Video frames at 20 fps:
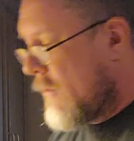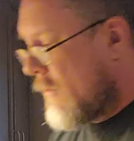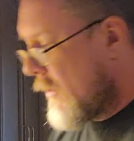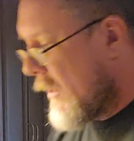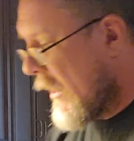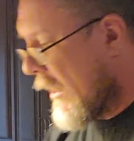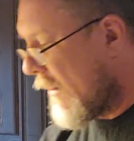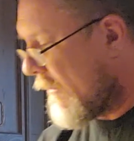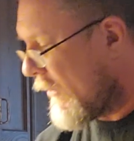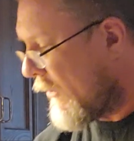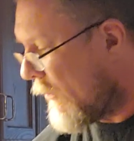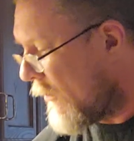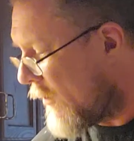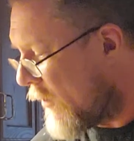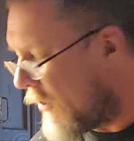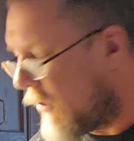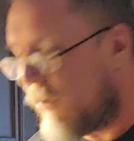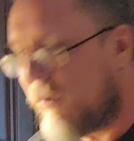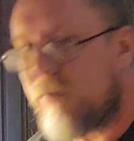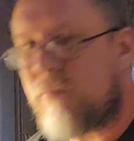However you want
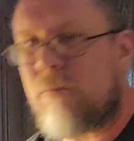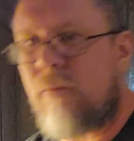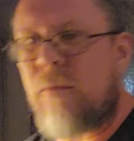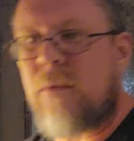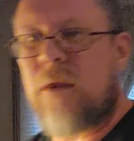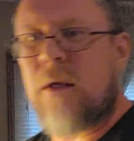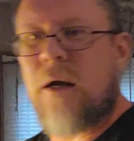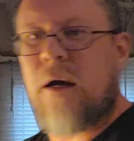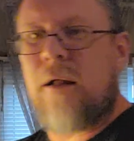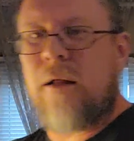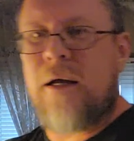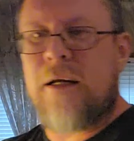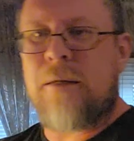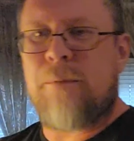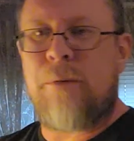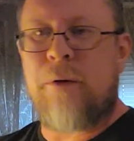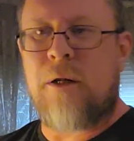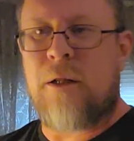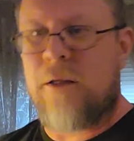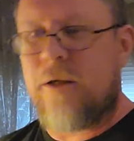to do it. I like to
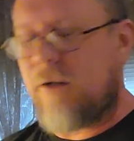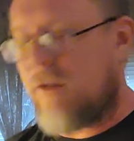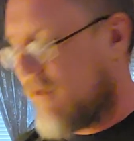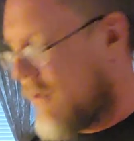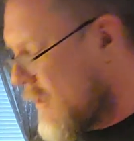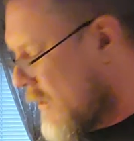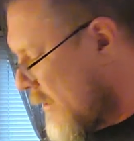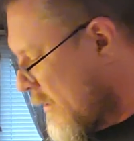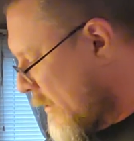put a little